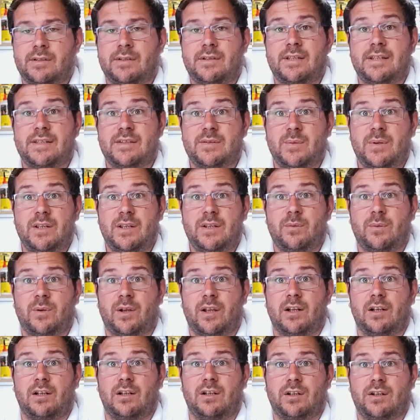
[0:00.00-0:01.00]
This week we're
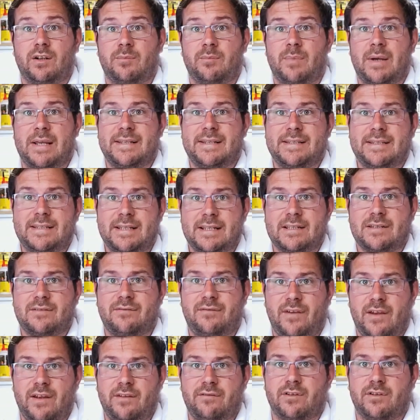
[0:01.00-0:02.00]
going to look at my 6
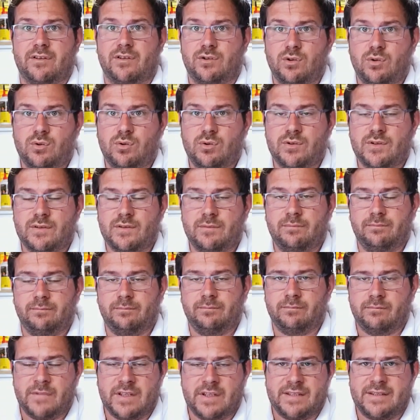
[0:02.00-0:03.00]
favourite tools,
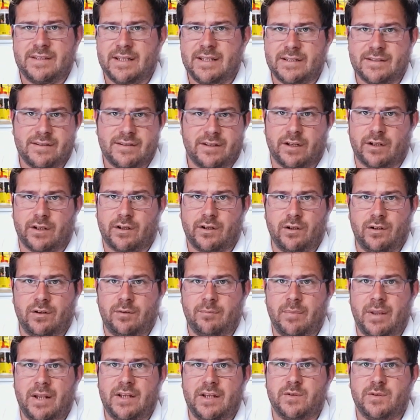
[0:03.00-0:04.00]
the 6 that I couldn't
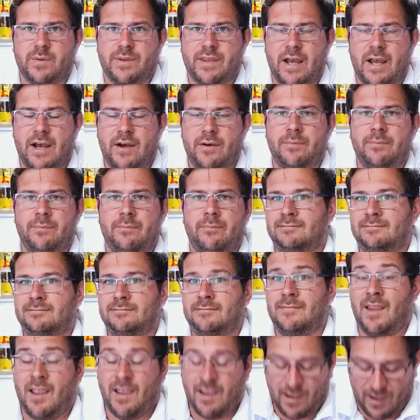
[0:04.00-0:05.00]
manage without.
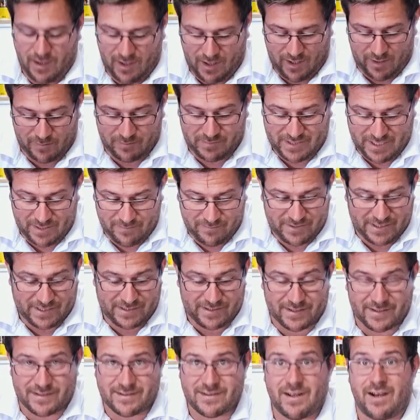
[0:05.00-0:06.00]
I'm tempted
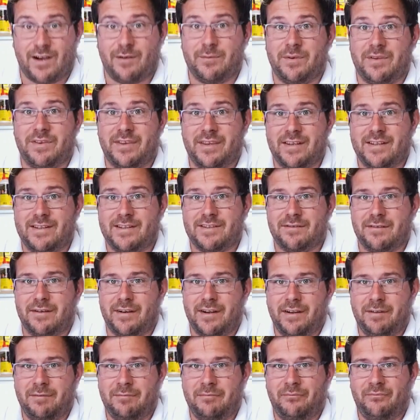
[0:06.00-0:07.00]
to start with these
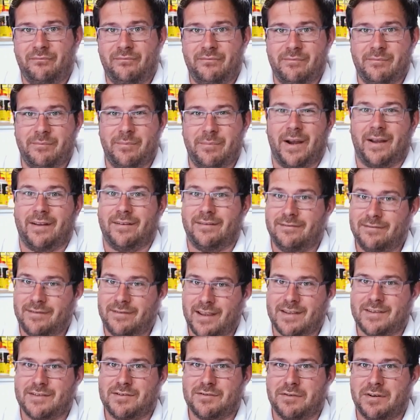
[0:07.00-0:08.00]
3, but
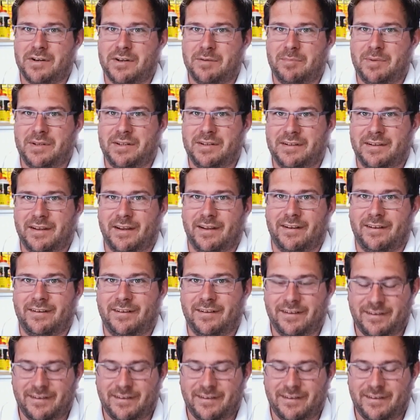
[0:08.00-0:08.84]
that's already been done.